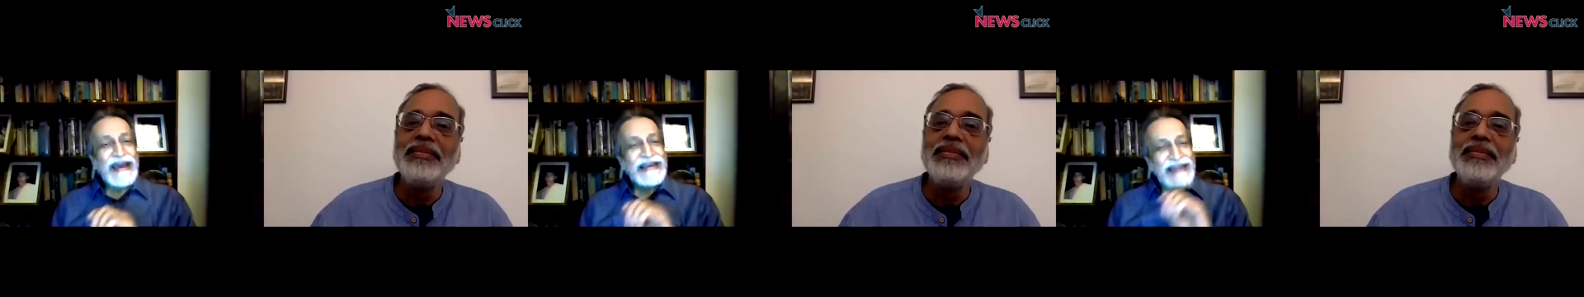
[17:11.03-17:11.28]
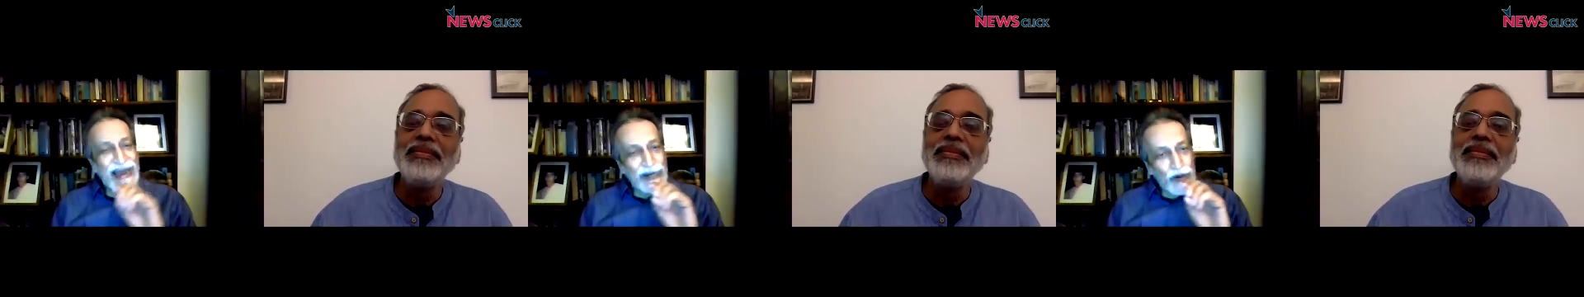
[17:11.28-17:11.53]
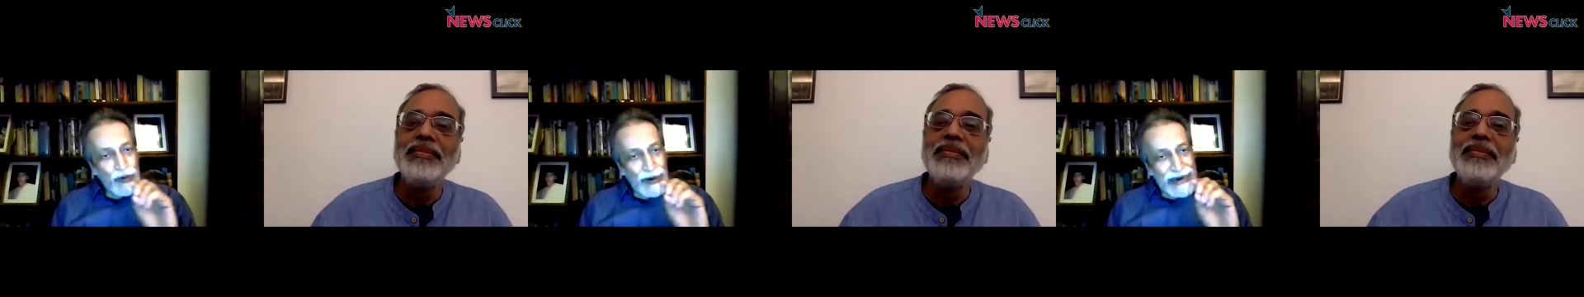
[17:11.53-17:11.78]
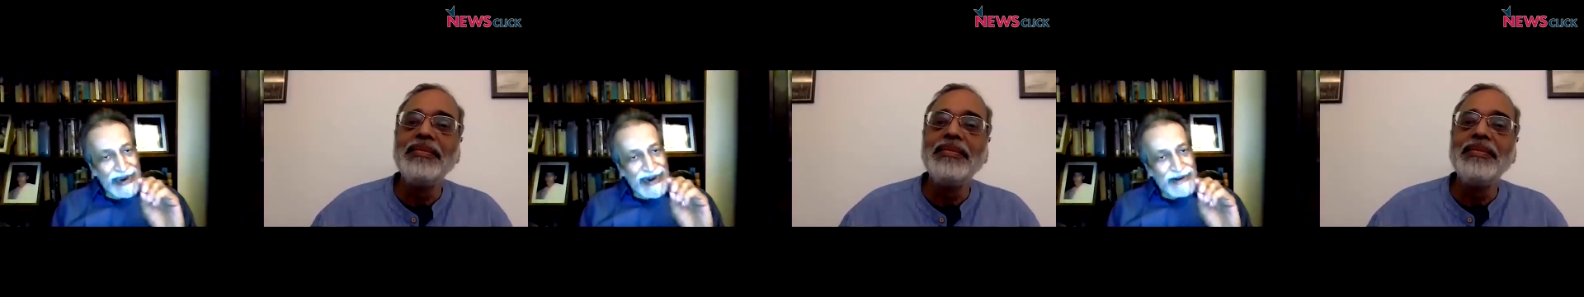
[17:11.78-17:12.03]
Speaker 1: is
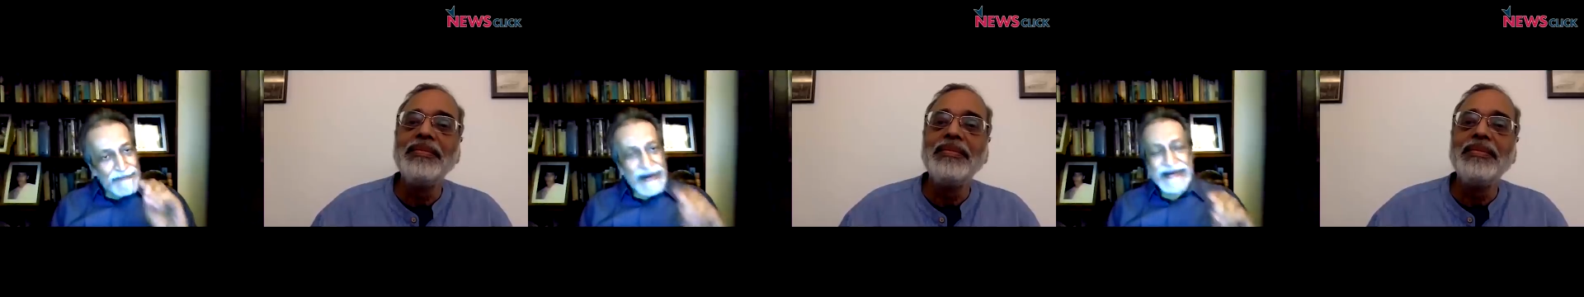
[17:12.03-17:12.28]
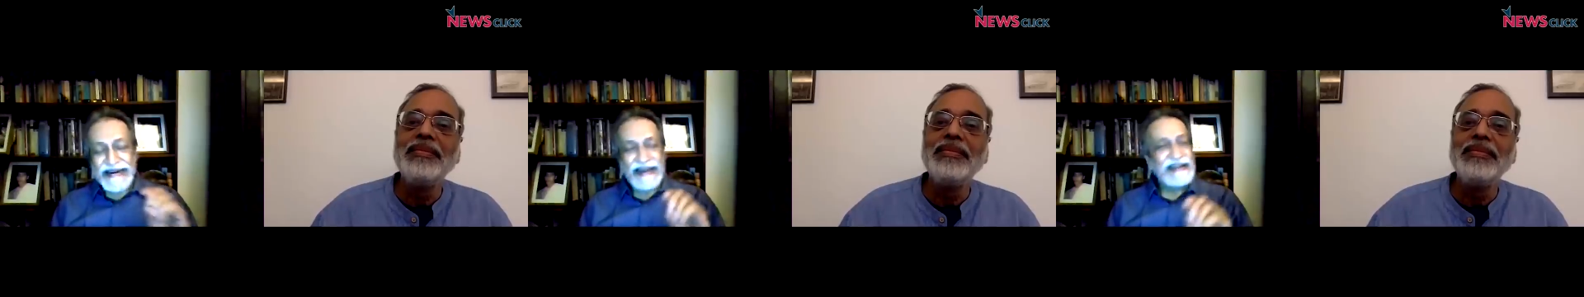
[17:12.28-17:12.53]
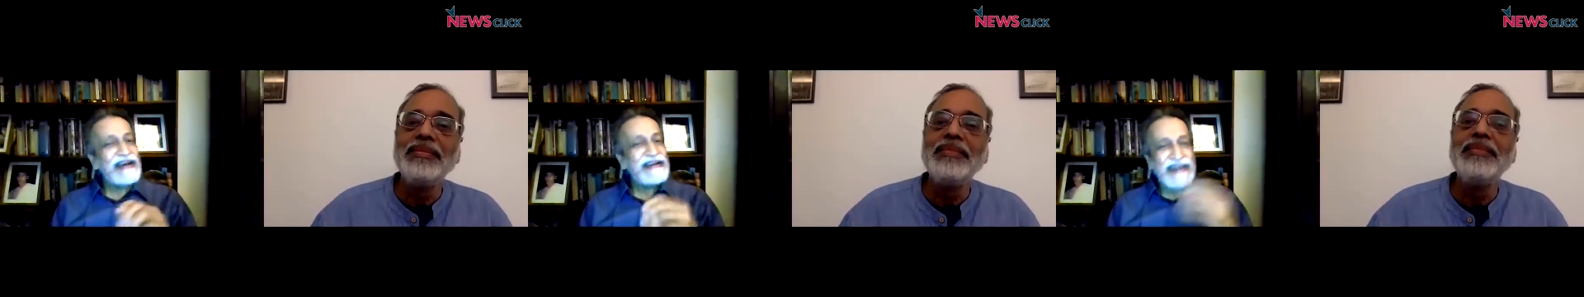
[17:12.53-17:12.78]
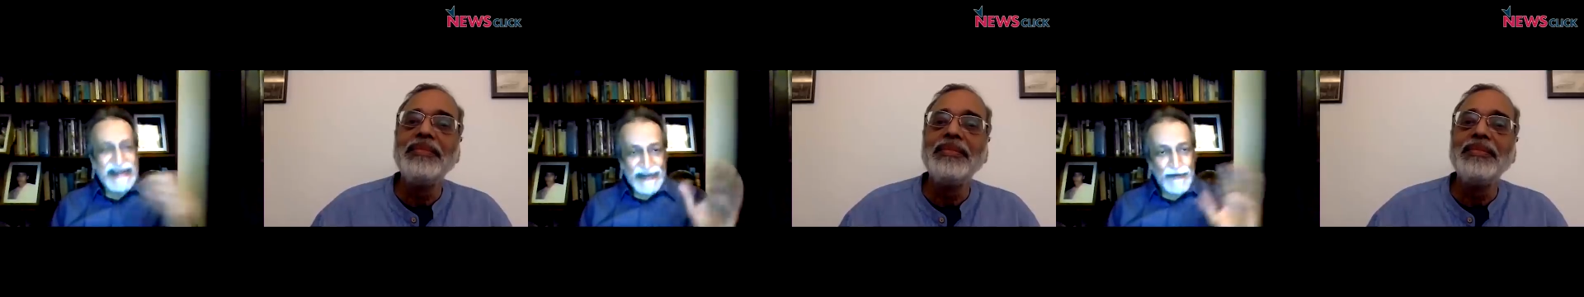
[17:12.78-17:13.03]
actually admitting that,
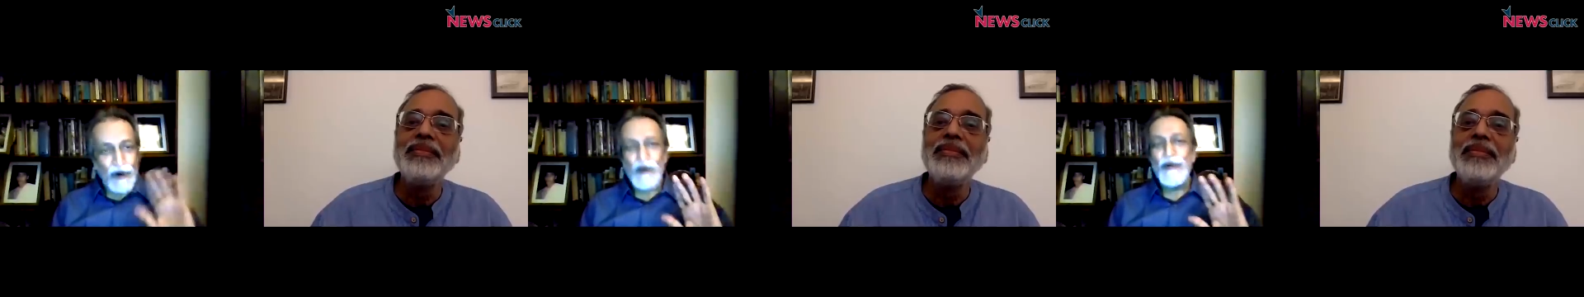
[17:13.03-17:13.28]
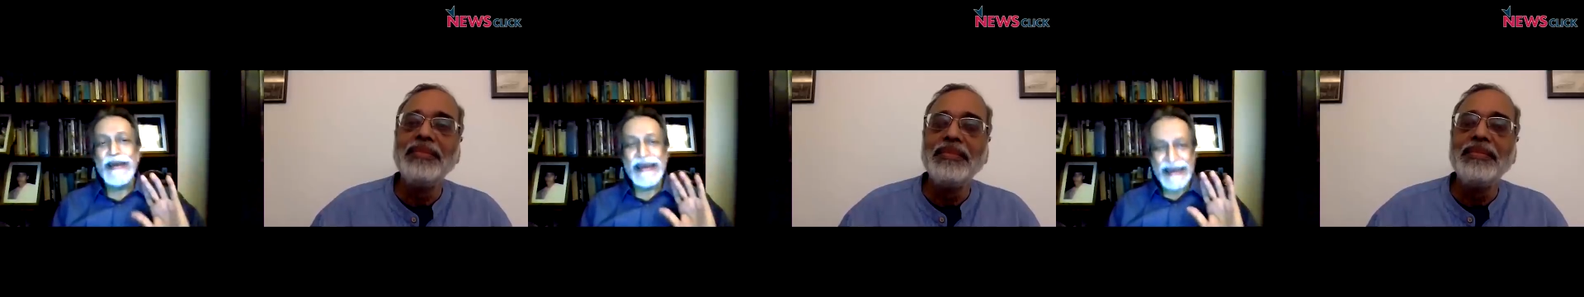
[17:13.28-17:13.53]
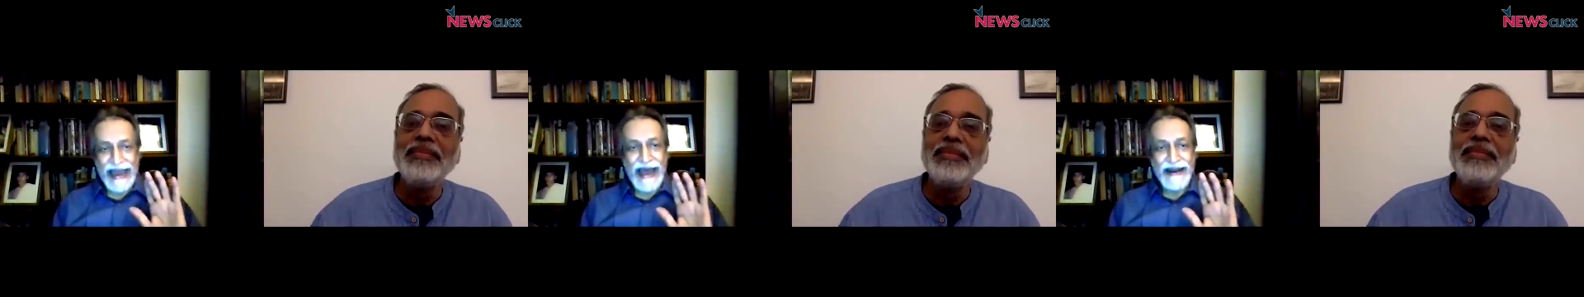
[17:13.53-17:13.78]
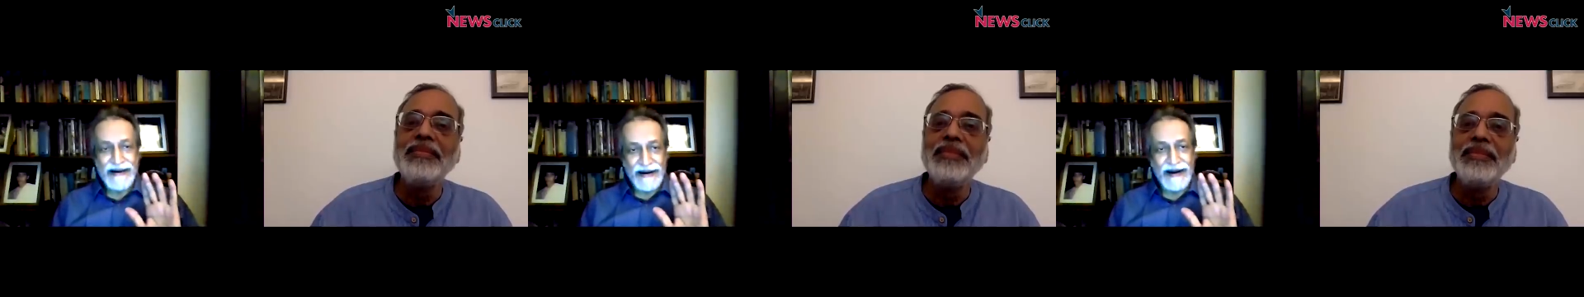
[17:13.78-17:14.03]
yes, borrowing
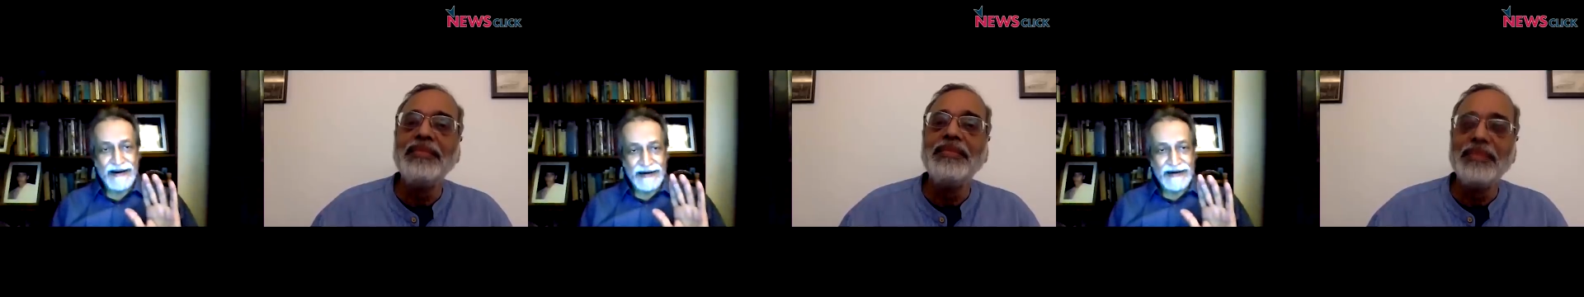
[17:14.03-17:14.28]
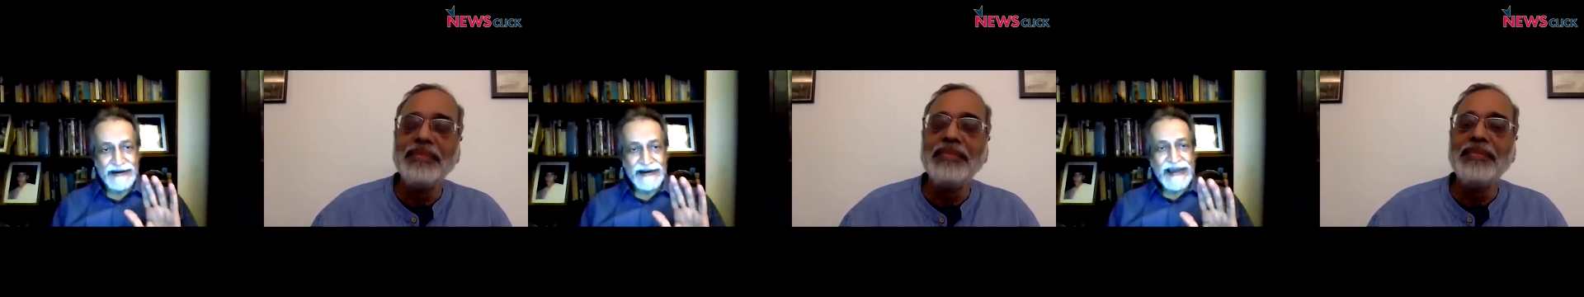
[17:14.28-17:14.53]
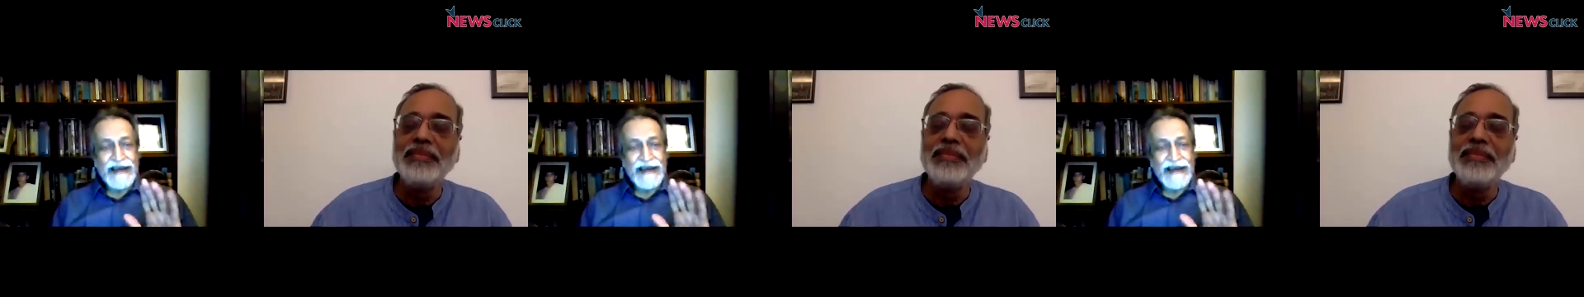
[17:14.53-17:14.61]
can occur.